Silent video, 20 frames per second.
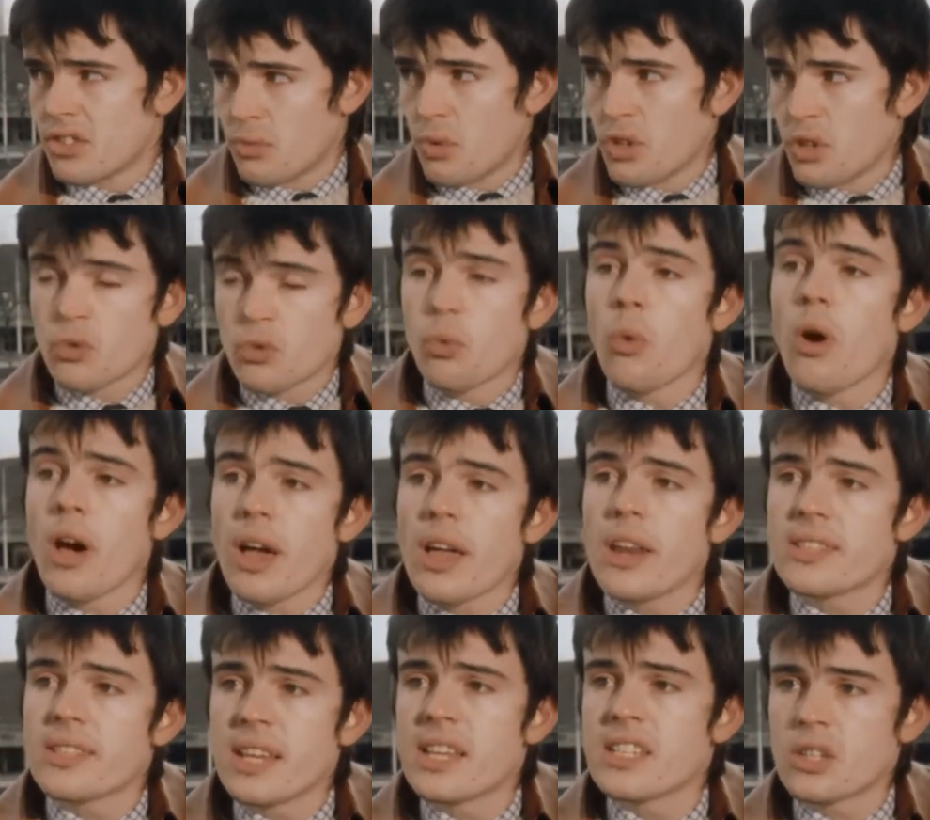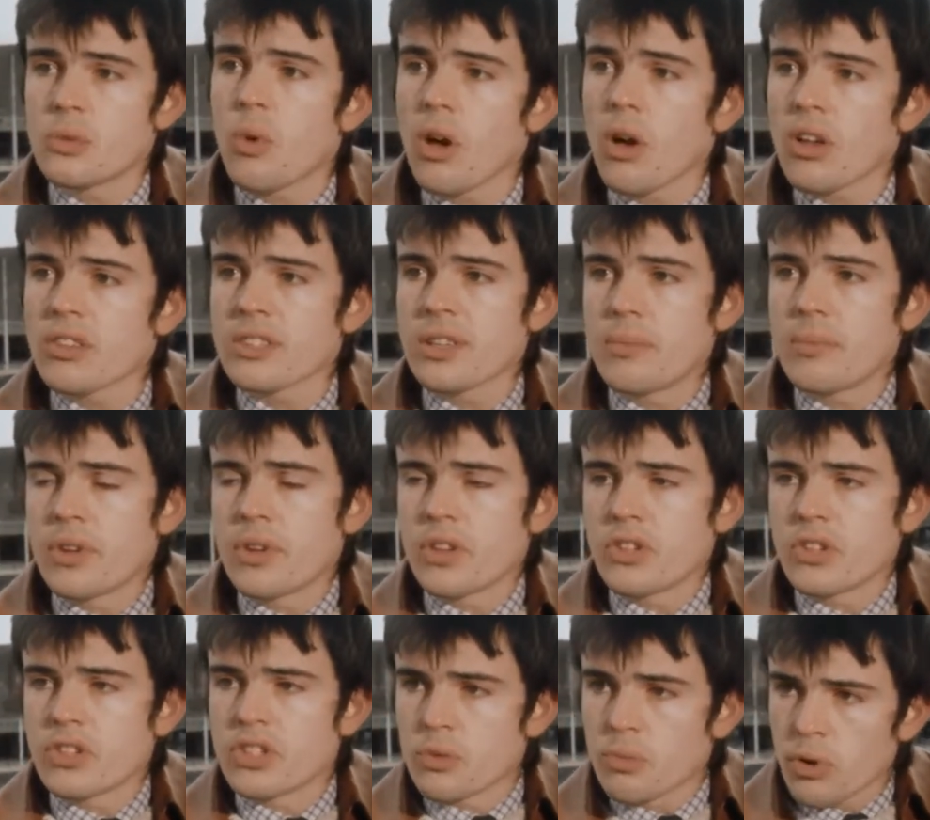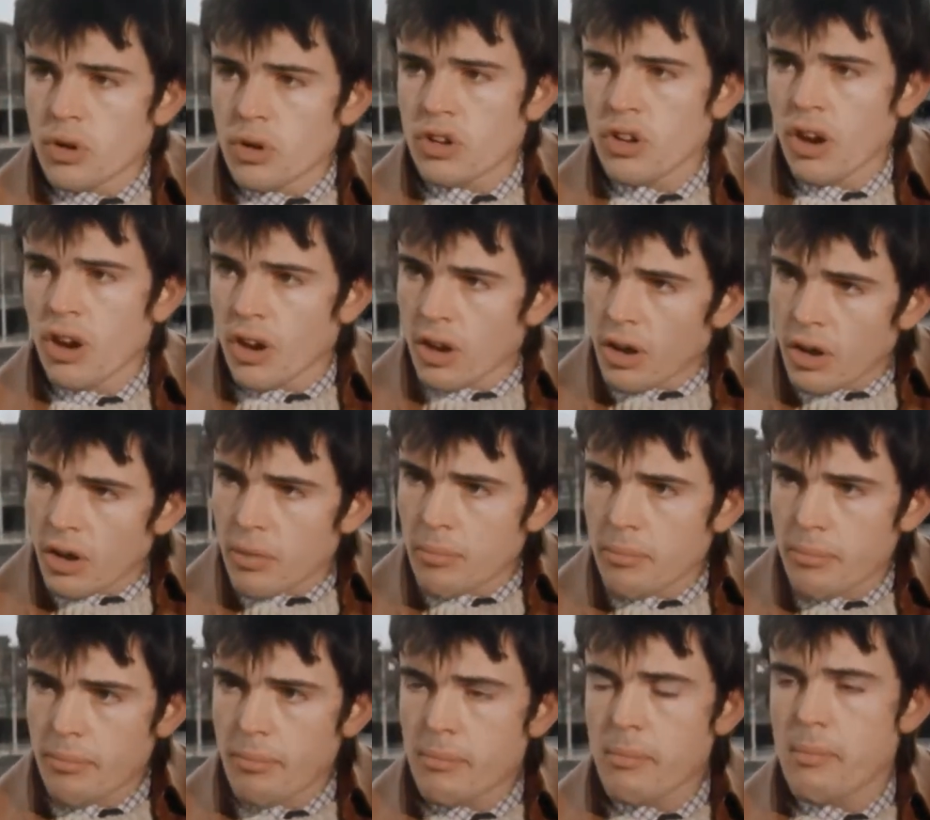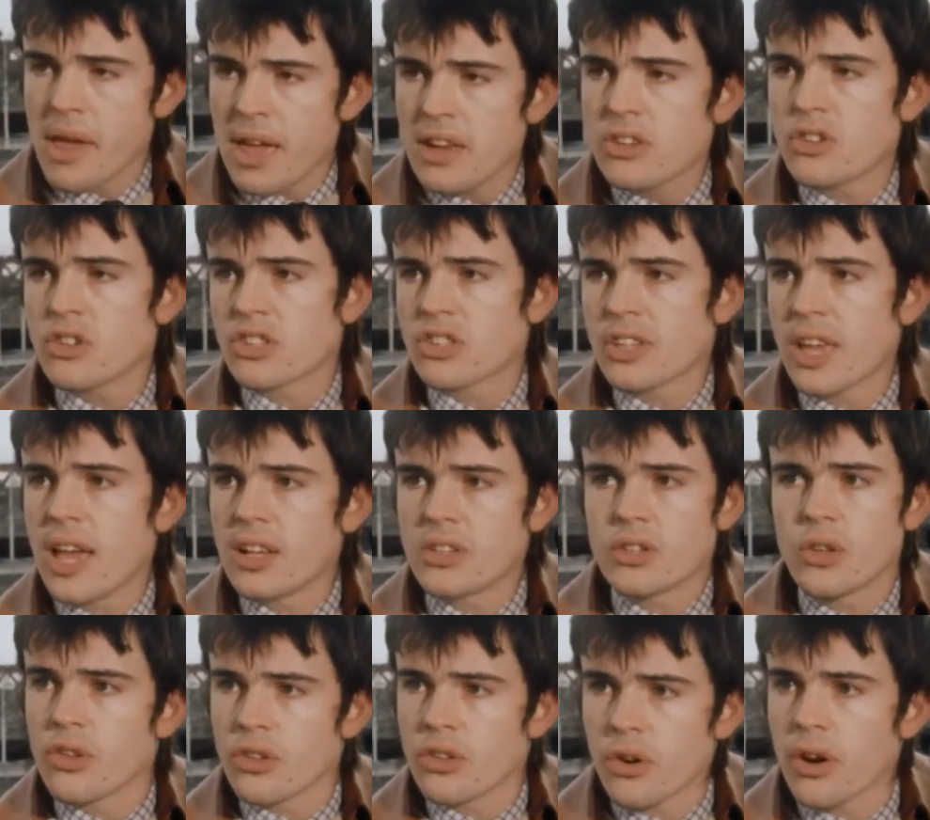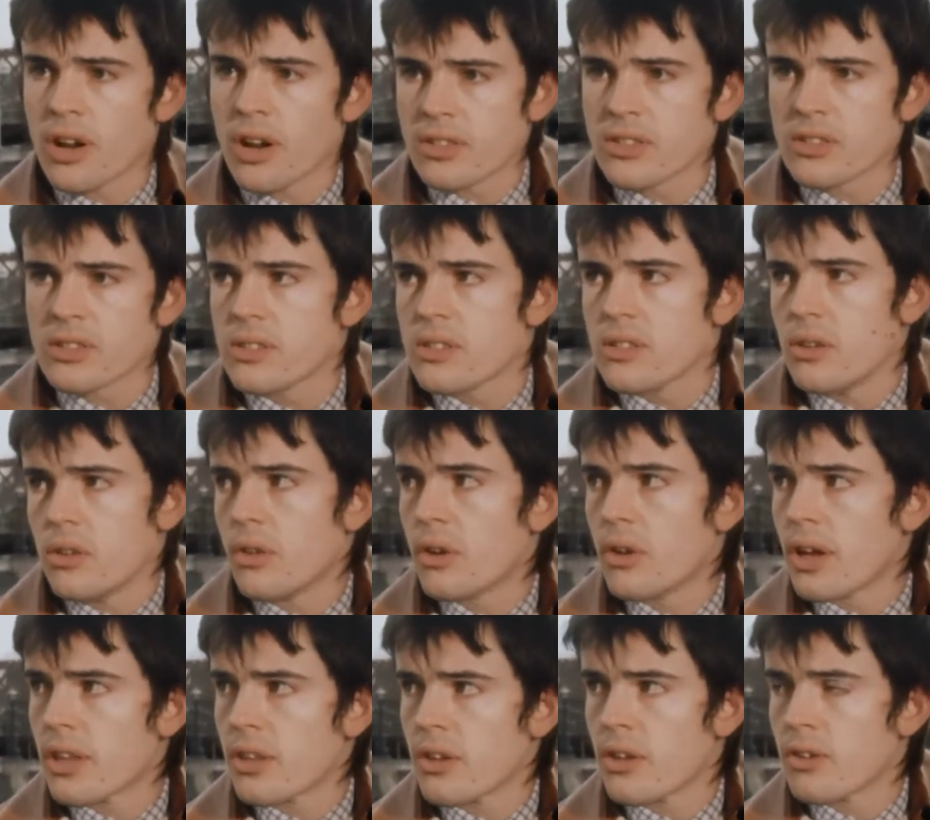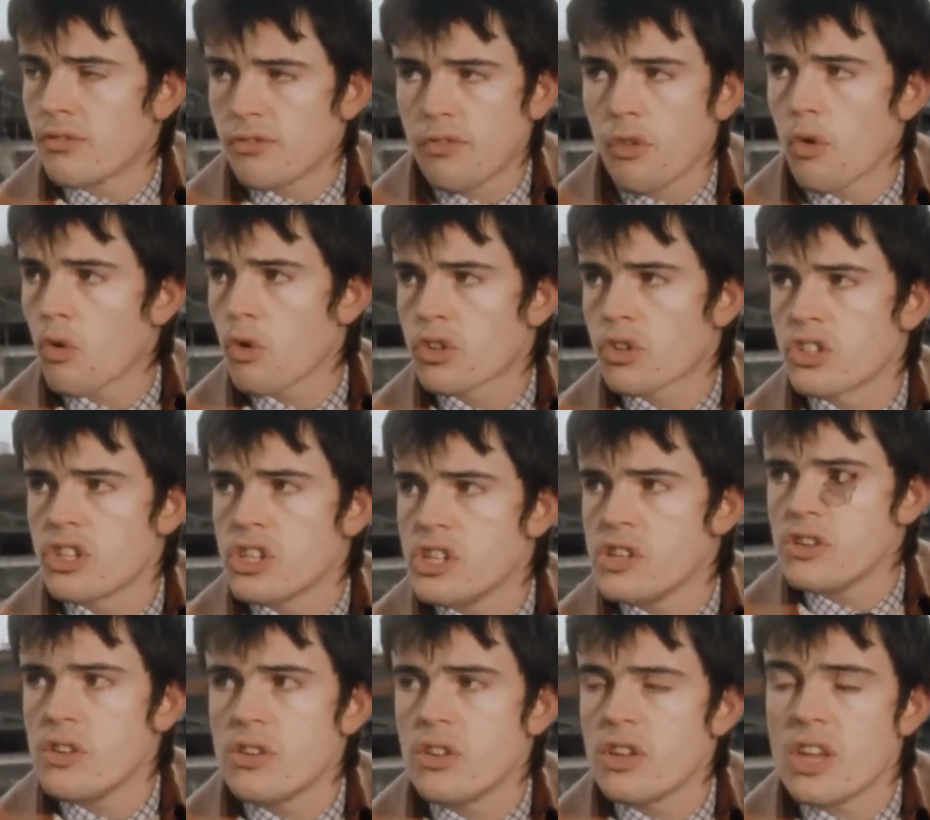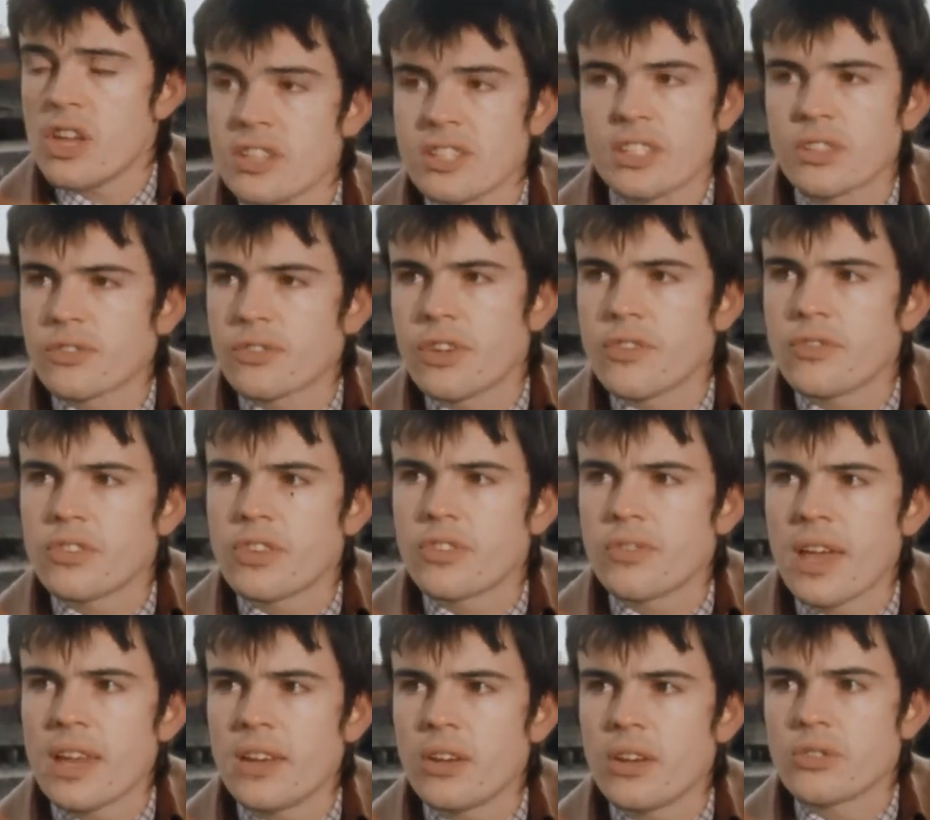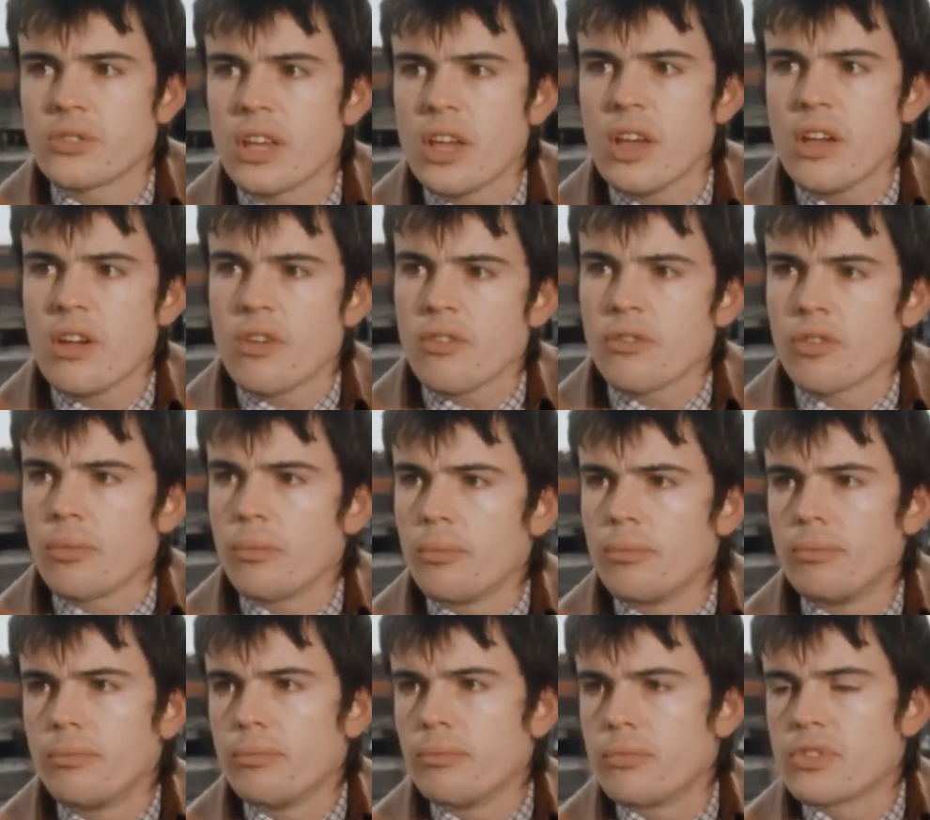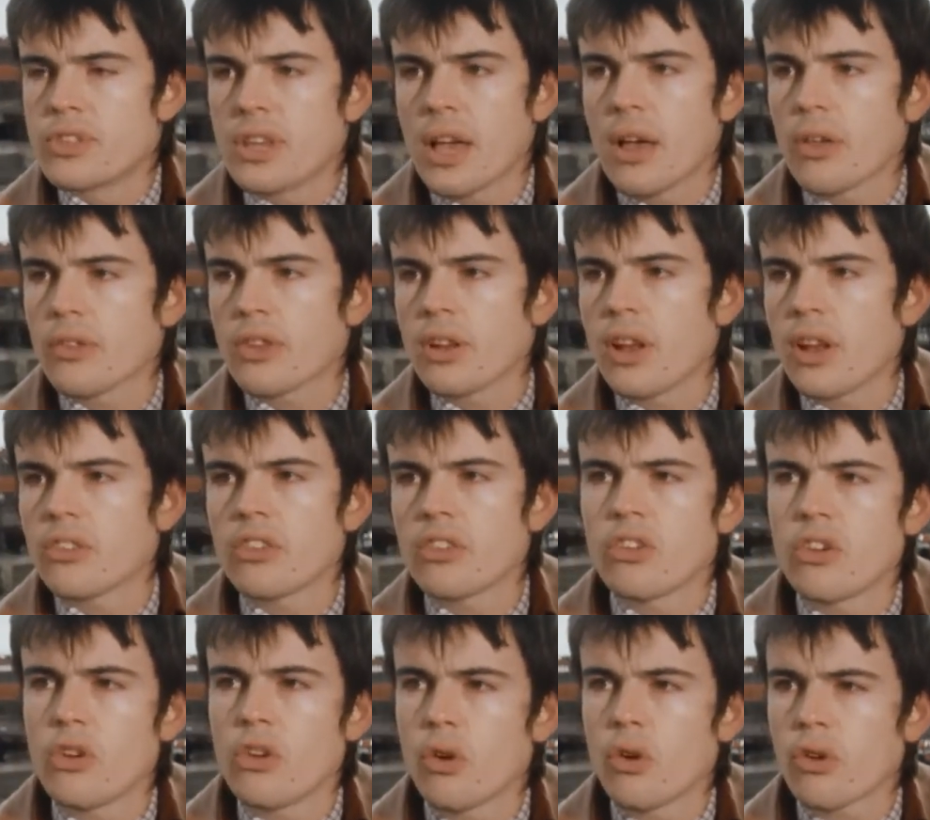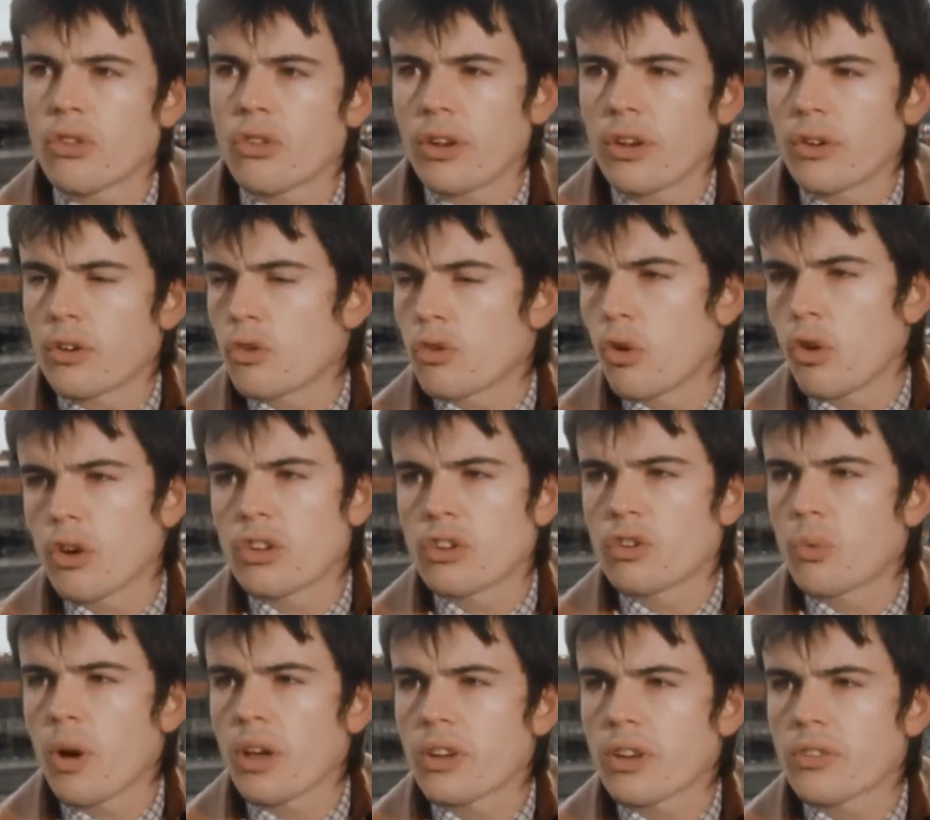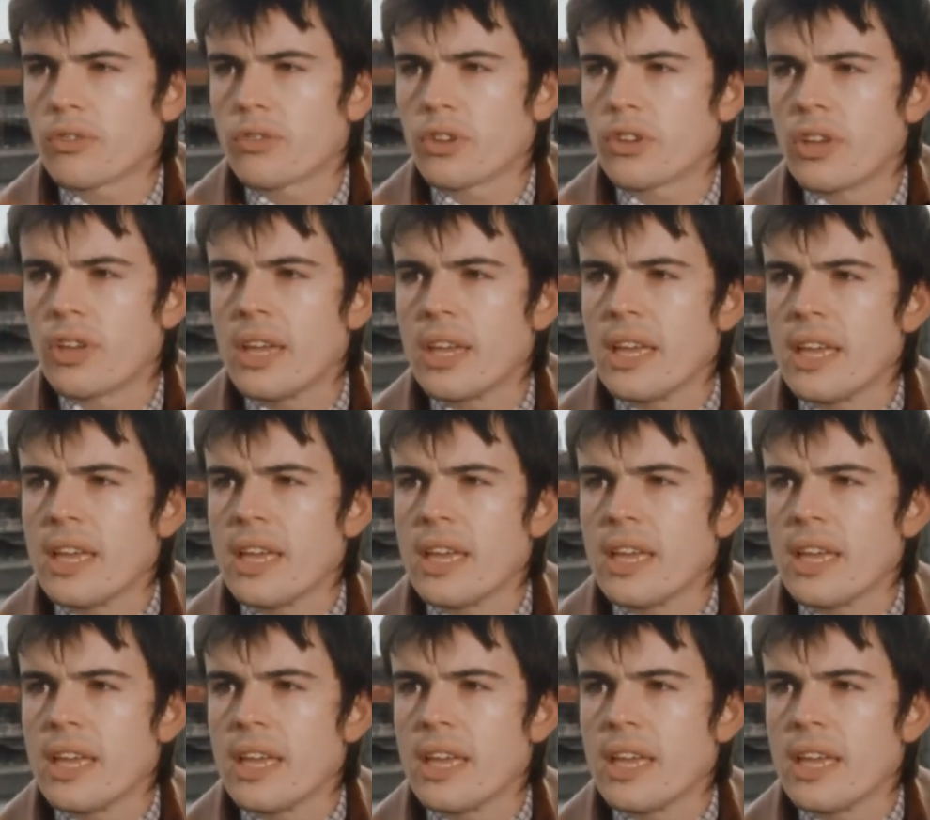which is why, in a sense, it was ambitious to put it on a major scale. So that there are 40, increasing to 50 venues from South London to North London, Croydon to Watford.